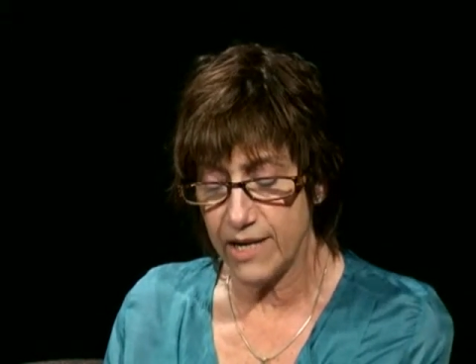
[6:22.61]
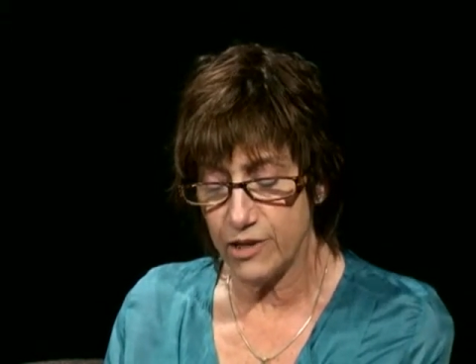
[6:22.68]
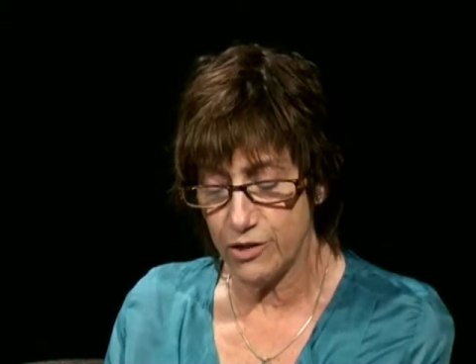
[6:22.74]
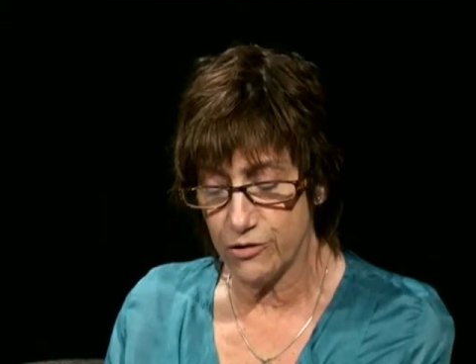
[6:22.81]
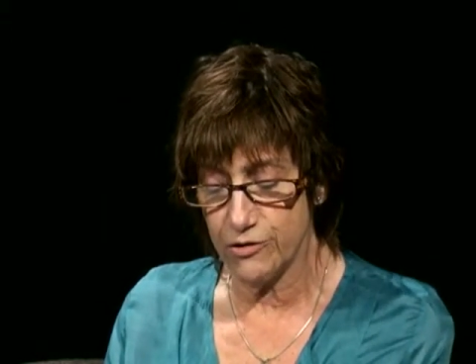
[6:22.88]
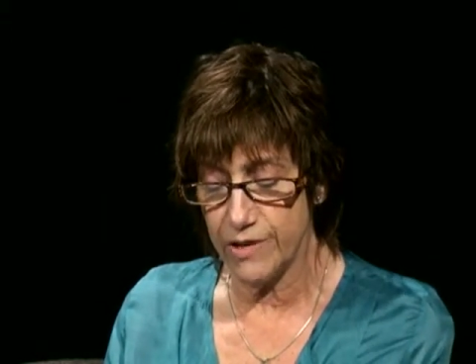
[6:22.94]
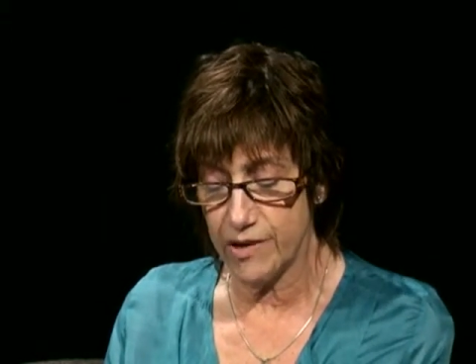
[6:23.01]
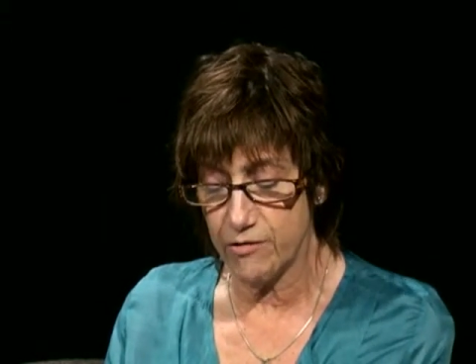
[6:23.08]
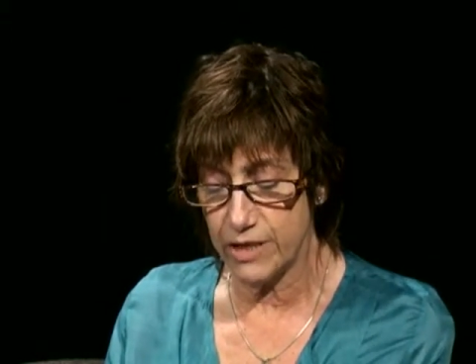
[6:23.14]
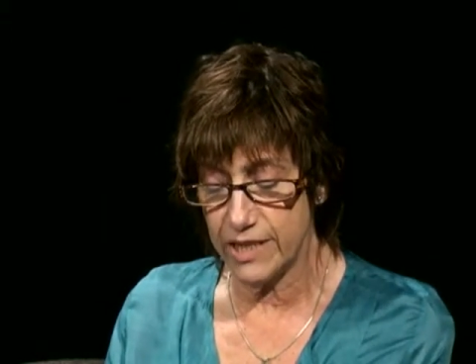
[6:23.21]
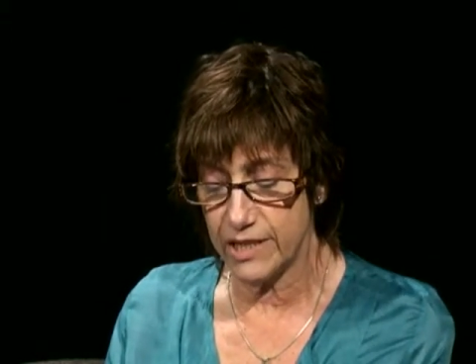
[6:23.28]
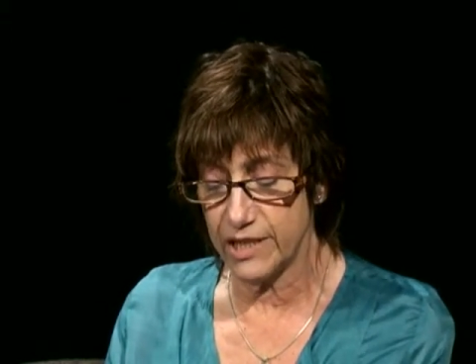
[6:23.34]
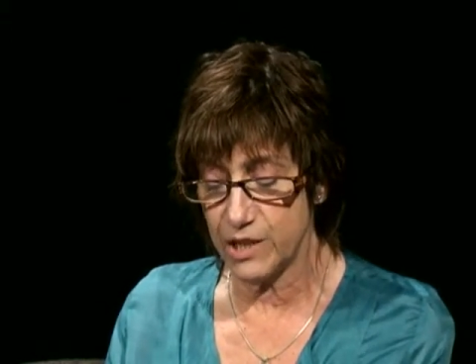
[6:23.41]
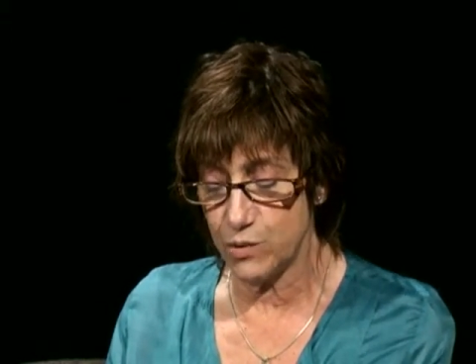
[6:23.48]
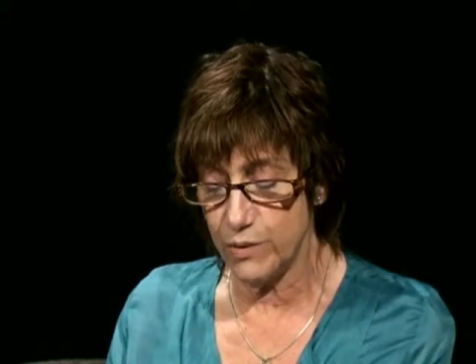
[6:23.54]
sure there is
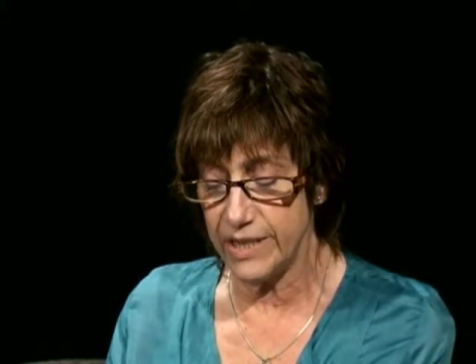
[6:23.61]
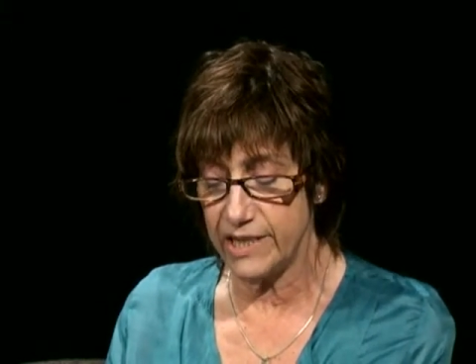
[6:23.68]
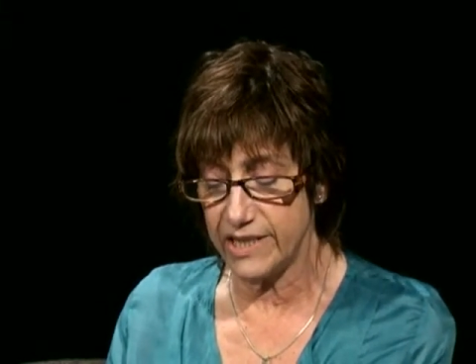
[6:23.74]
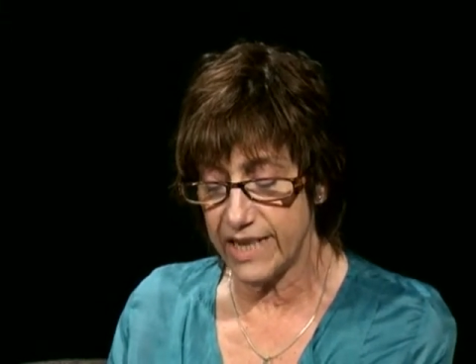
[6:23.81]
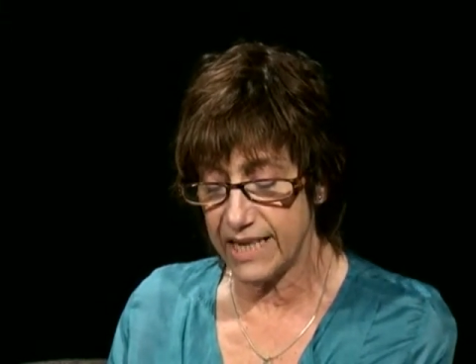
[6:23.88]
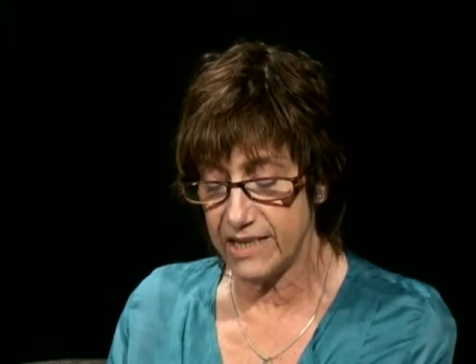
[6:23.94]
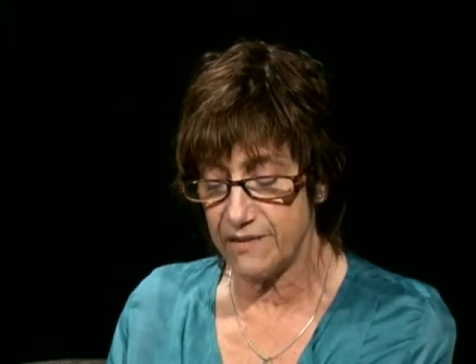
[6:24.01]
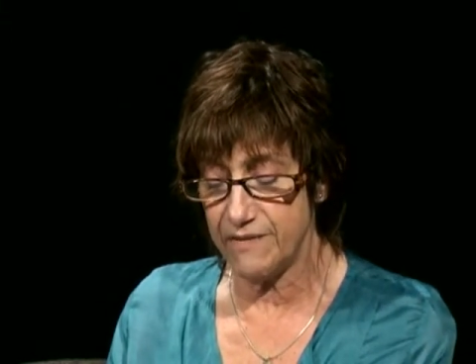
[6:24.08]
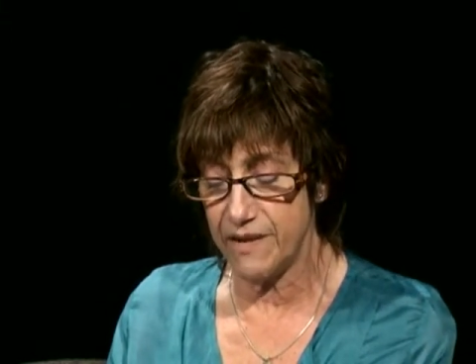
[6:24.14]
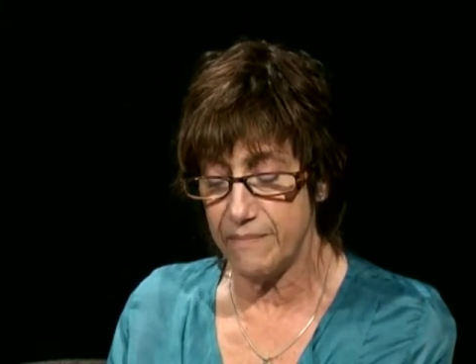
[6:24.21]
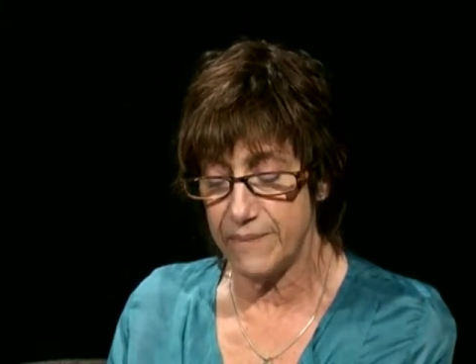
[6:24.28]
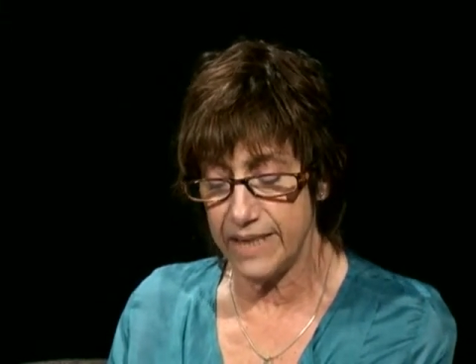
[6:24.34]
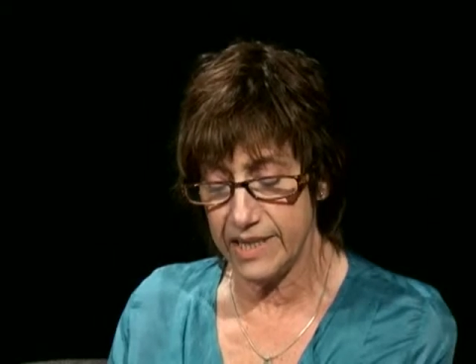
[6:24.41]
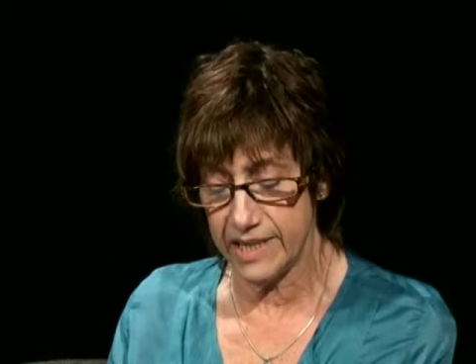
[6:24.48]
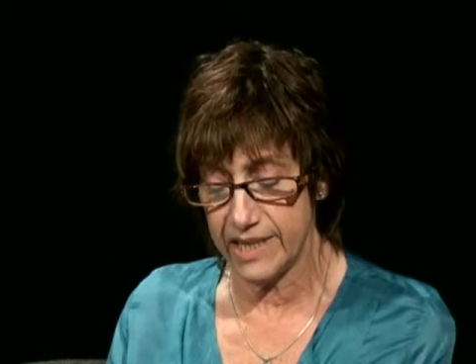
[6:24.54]
the sweet scent of
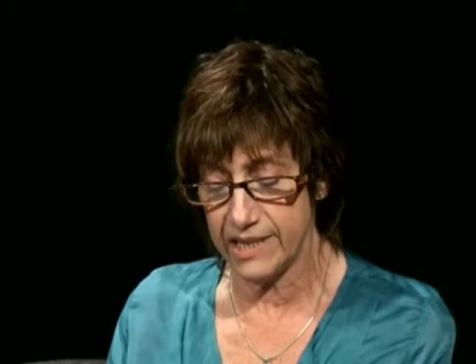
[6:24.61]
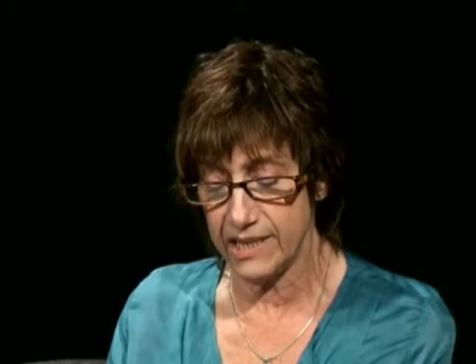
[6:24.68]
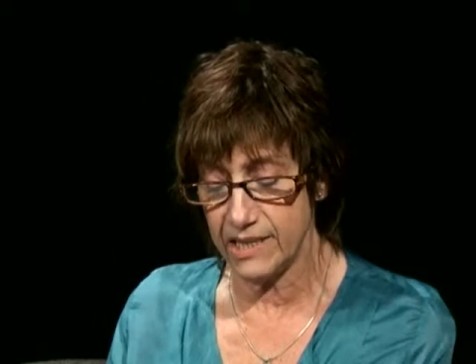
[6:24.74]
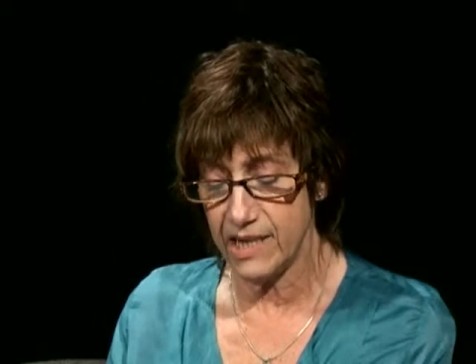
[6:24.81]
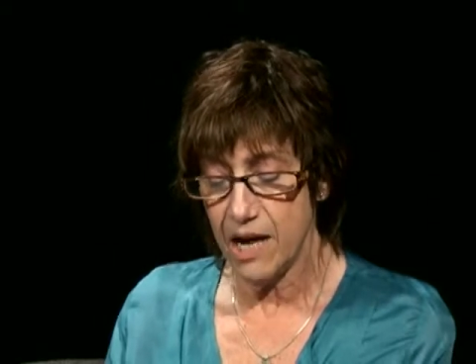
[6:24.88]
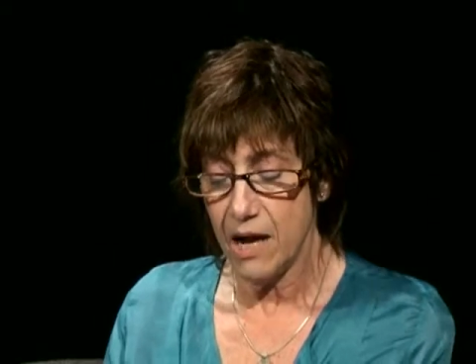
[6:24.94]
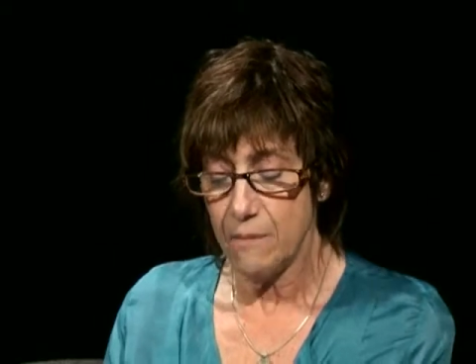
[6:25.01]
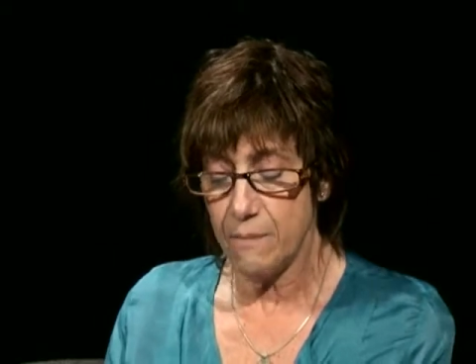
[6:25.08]
hibiscus,